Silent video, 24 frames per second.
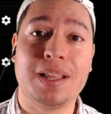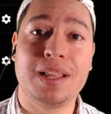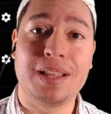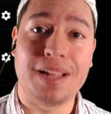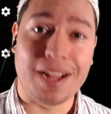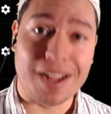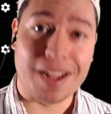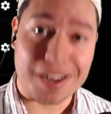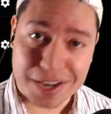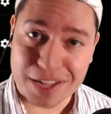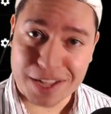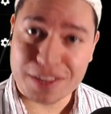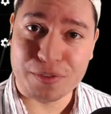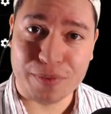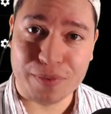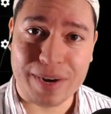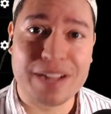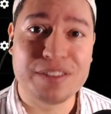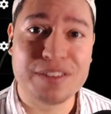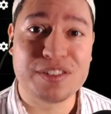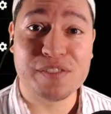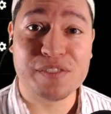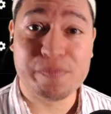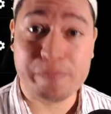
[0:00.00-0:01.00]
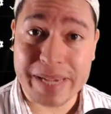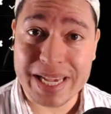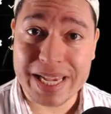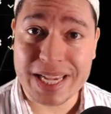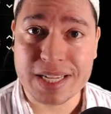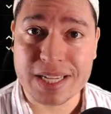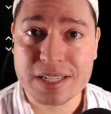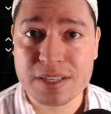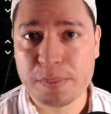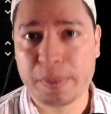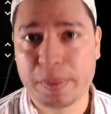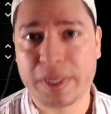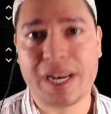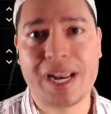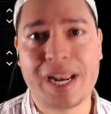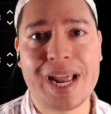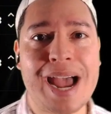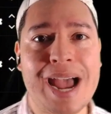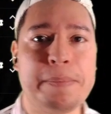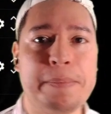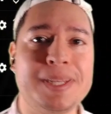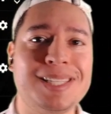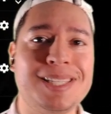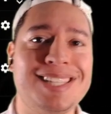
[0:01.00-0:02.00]
another round of bees, but it
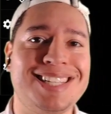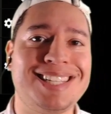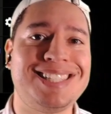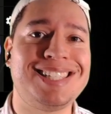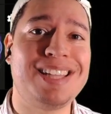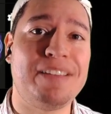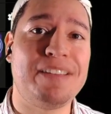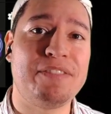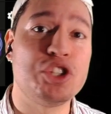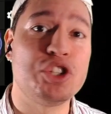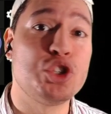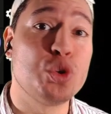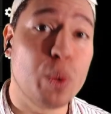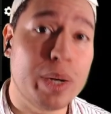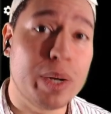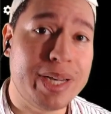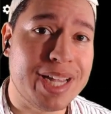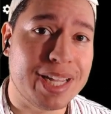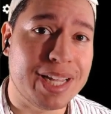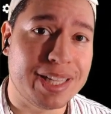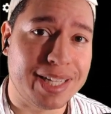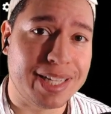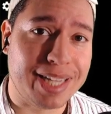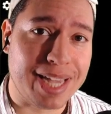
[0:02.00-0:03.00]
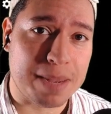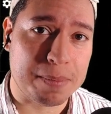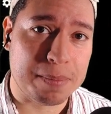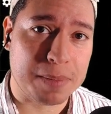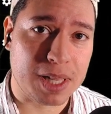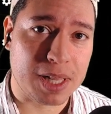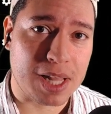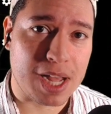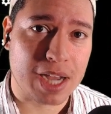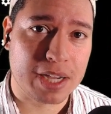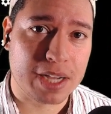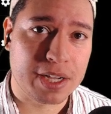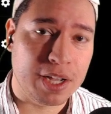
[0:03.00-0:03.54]
happens at 7:20 on the game clock.